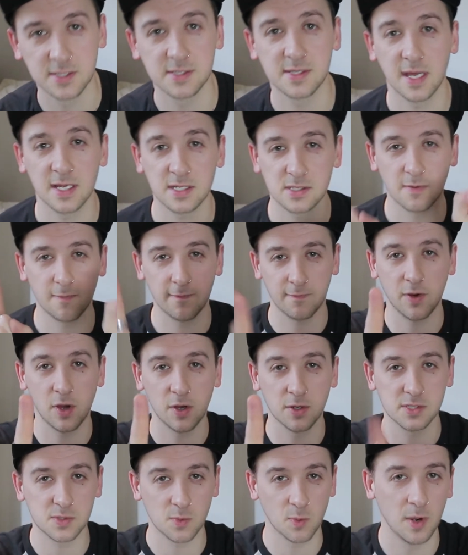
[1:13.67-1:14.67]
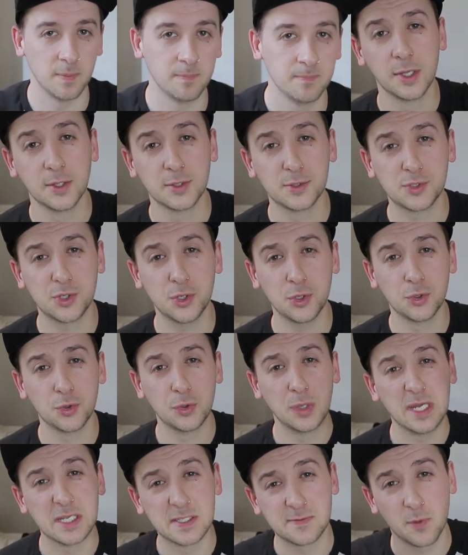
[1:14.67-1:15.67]
That's the first one.
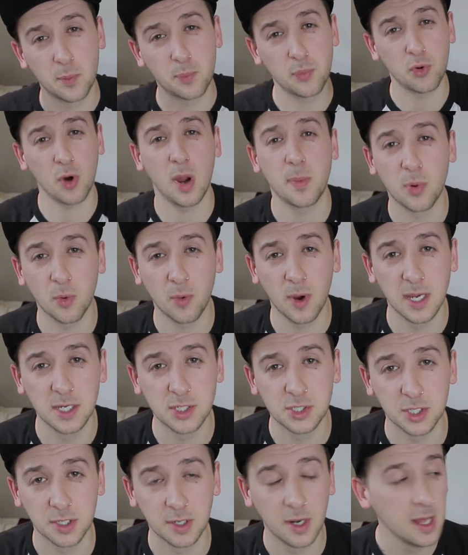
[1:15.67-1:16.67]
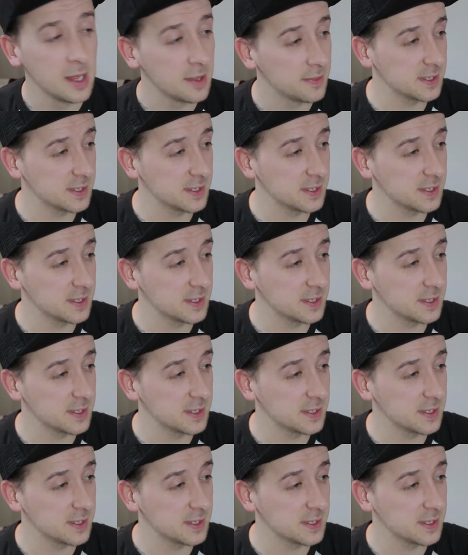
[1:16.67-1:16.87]
2 is for preparation.